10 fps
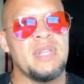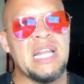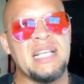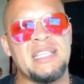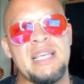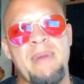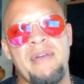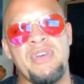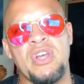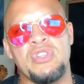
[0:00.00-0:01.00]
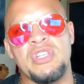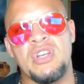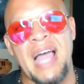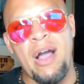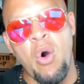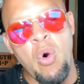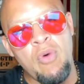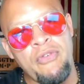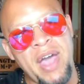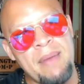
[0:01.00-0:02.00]
they see my videos. These are like
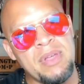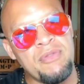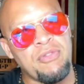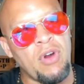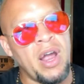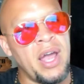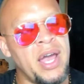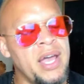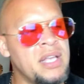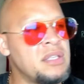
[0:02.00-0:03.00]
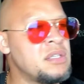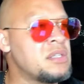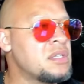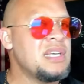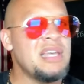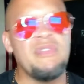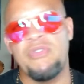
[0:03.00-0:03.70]
old family friends, even